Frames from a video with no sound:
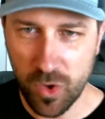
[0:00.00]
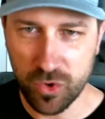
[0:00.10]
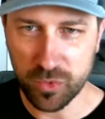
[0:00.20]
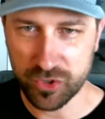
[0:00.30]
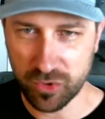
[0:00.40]

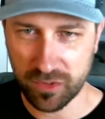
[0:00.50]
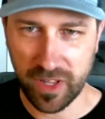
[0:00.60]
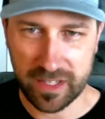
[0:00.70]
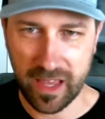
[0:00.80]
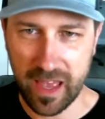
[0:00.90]
who was sort of
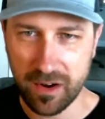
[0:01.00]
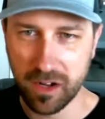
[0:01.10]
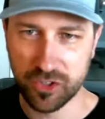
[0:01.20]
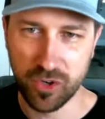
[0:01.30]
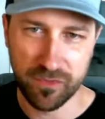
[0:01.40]
like the head
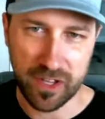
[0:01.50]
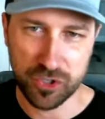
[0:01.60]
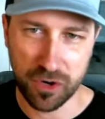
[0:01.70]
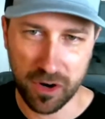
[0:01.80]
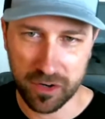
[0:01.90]
honcho of
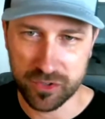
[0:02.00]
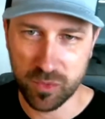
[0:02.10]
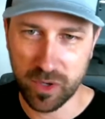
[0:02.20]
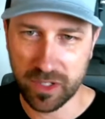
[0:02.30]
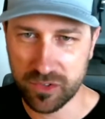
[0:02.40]
HR as
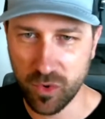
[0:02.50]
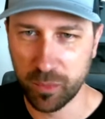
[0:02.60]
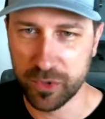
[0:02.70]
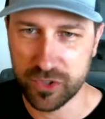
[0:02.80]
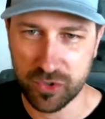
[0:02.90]
well as
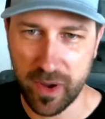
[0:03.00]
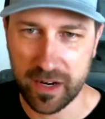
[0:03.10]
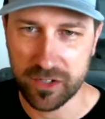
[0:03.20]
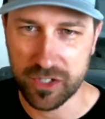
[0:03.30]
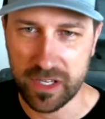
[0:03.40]
corporate
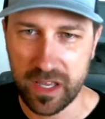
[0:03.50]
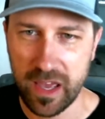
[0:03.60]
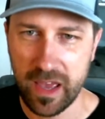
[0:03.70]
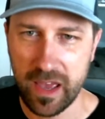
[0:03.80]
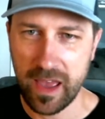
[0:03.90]
strategy.
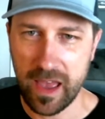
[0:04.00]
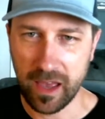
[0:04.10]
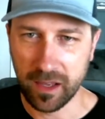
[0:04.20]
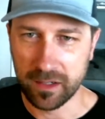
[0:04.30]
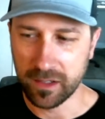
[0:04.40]
And